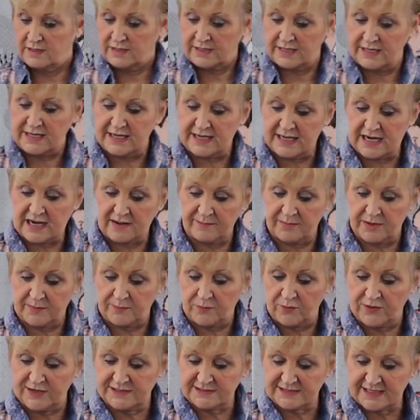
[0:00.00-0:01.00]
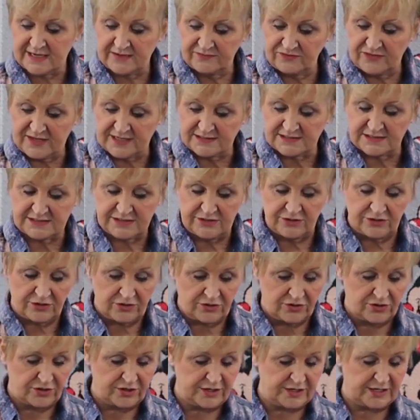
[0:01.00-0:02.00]
Again, I'm going to press out that center
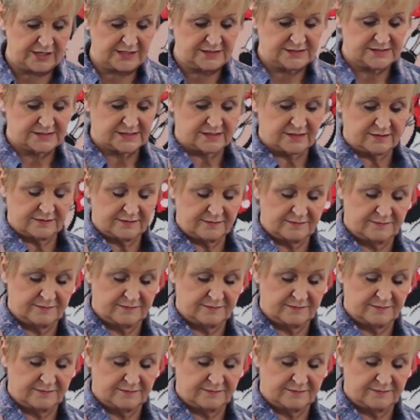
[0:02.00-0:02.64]
crease.